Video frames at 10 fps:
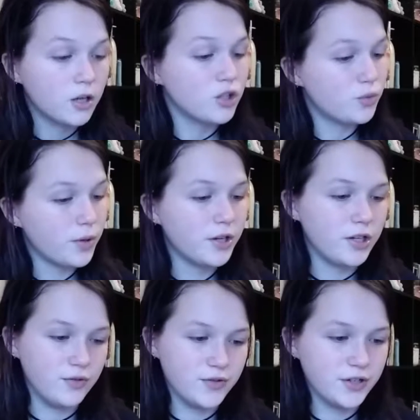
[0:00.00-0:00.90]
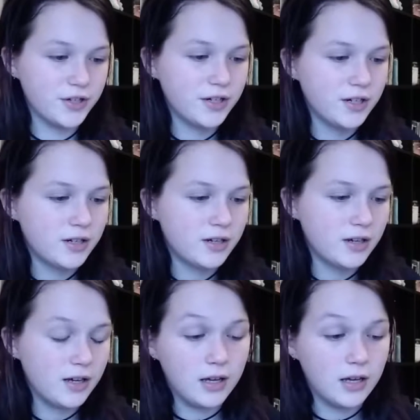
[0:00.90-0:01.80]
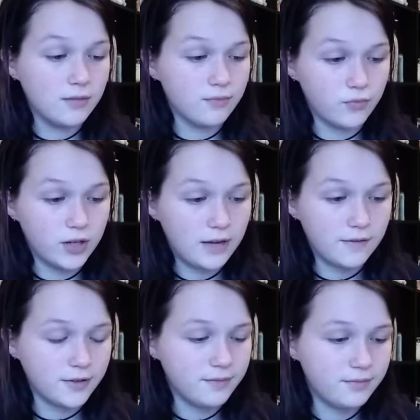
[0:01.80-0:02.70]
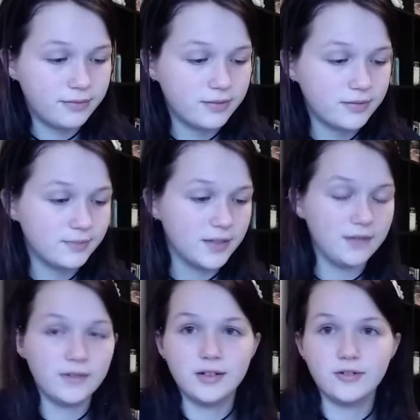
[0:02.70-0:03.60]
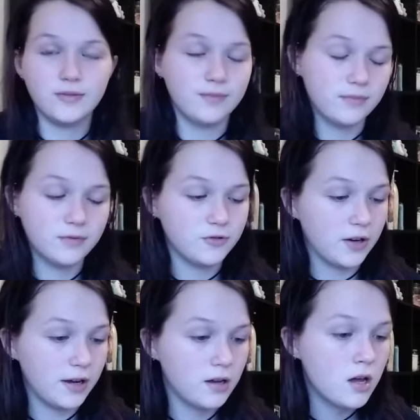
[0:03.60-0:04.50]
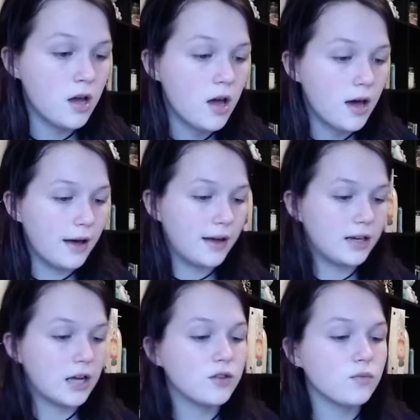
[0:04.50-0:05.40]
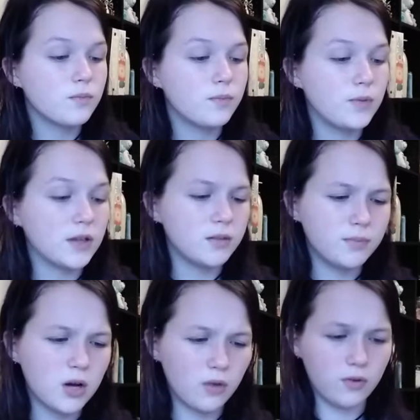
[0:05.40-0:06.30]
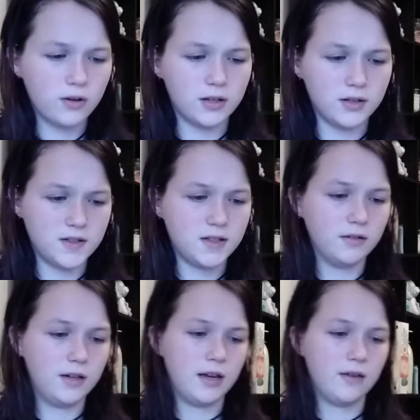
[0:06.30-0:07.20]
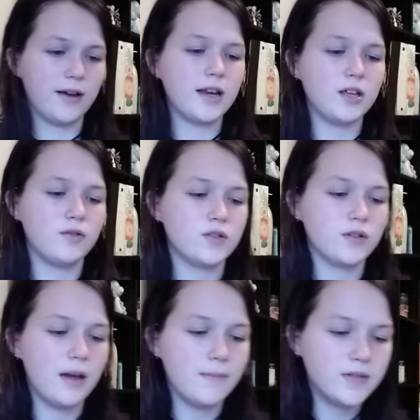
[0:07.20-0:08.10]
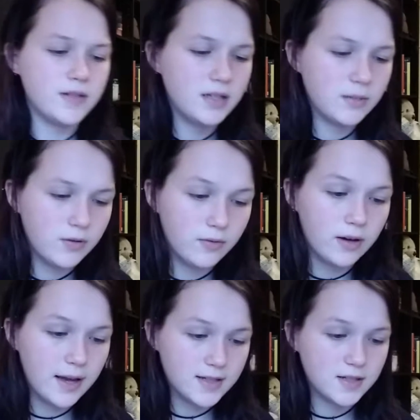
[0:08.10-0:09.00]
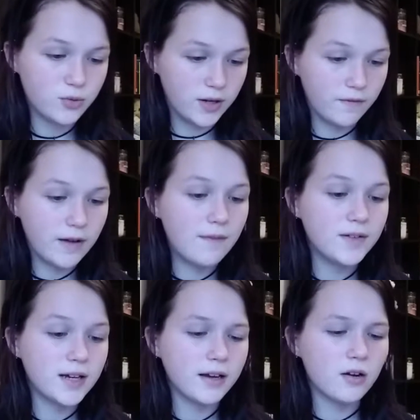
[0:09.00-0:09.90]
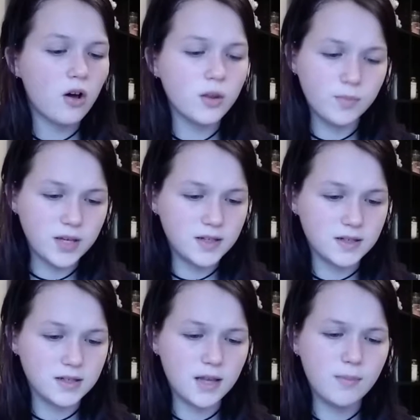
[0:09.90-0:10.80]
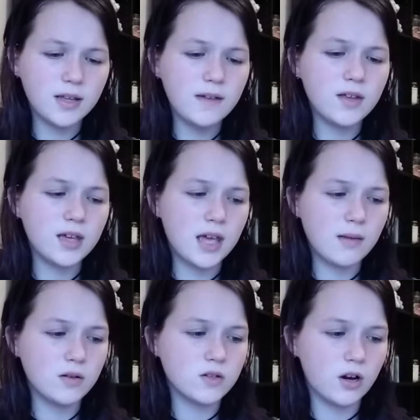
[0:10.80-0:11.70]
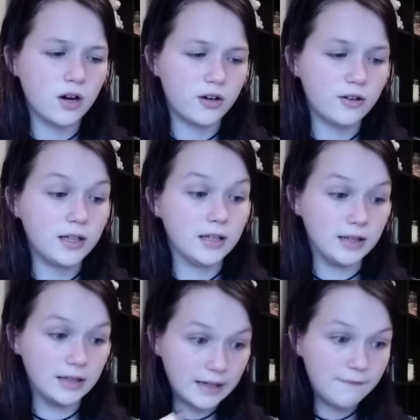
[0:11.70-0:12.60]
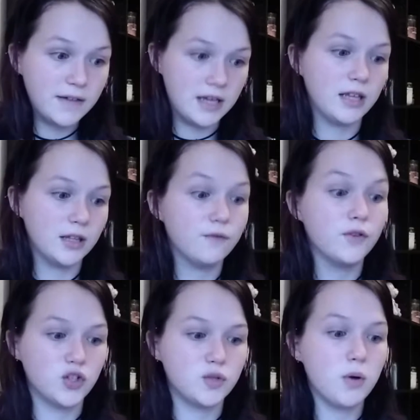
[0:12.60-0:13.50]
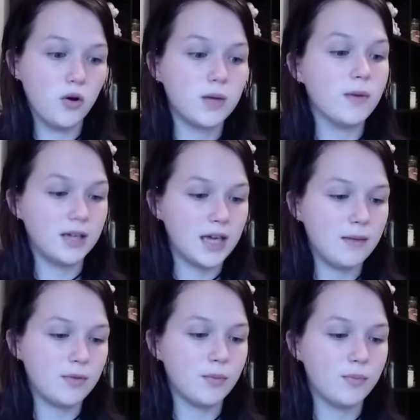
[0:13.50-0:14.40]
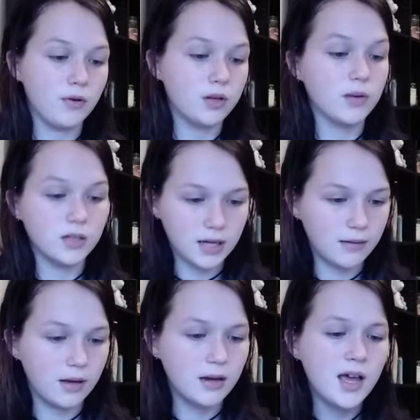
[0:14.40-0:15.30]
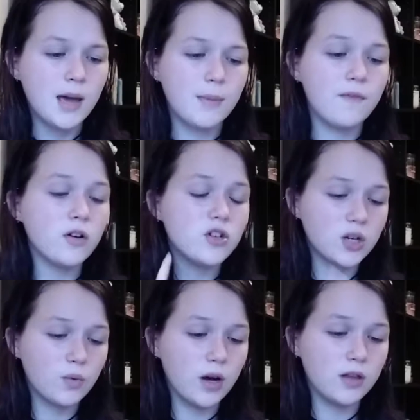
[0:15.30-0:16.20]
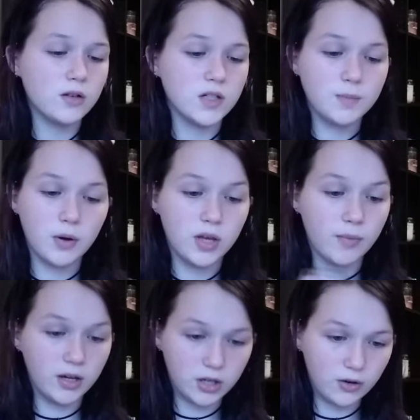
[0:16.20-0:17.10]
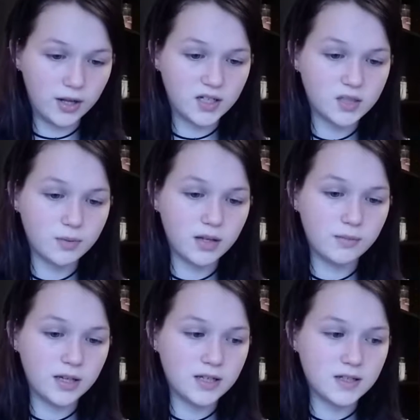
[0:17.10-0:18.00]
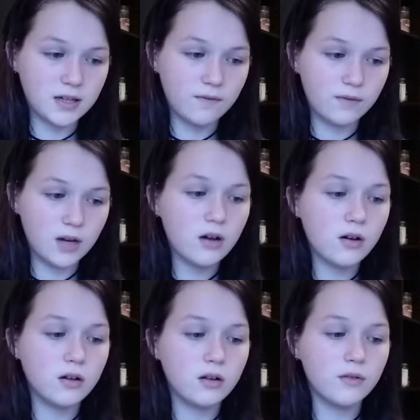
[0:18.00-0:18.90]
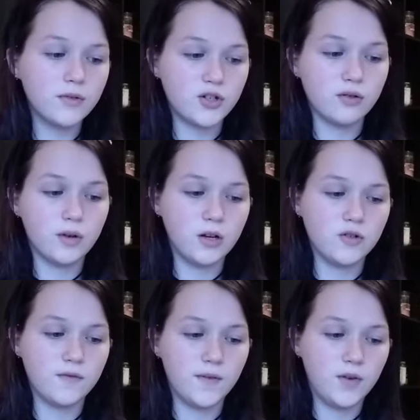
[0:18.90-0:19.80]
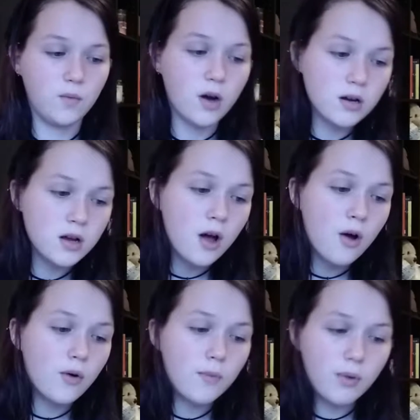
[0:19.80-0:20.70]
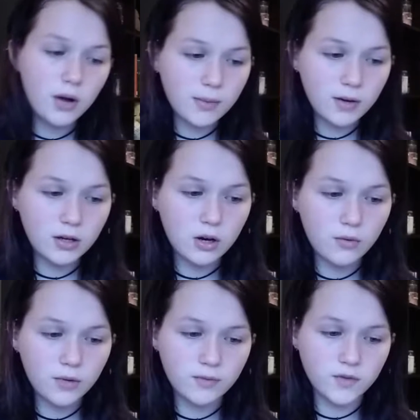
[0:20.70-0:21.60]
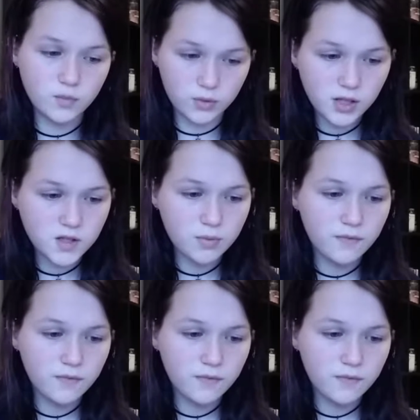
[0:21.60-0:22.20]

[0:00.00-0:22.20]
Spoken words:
Twitter user, whatever, I'm not even going to try, got the ball wrong on this theory, and Reddit user MTWS25 connected all the pieces. They believe the gamers are currently living in the first Pokemon game in the Pokemon timeline. Before Gen 1, there's Pokemon Go. That explained because of not all original 151 were in Pokemon Go when it was released.